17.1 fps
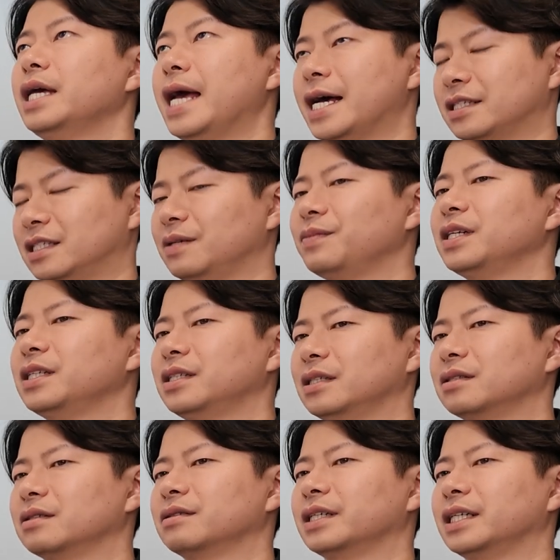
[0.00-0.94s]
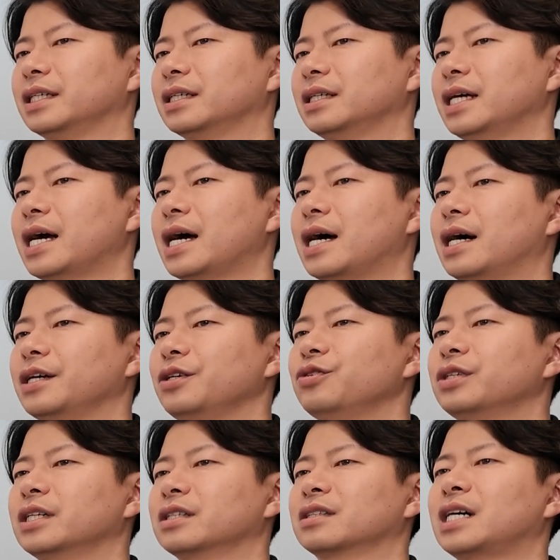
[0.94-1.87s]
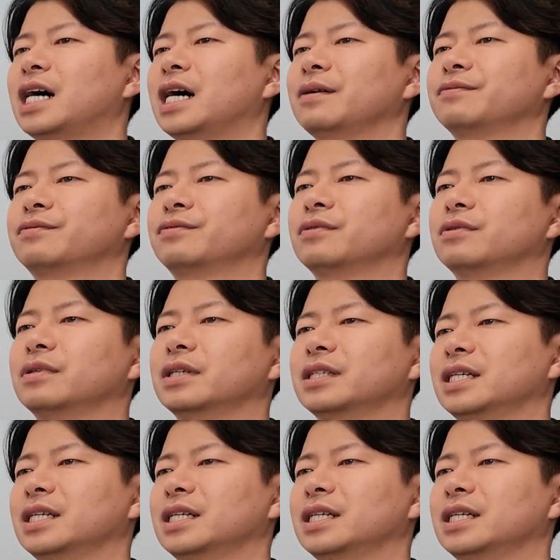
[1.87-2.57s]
Yes, immediately. Yeah, you can type for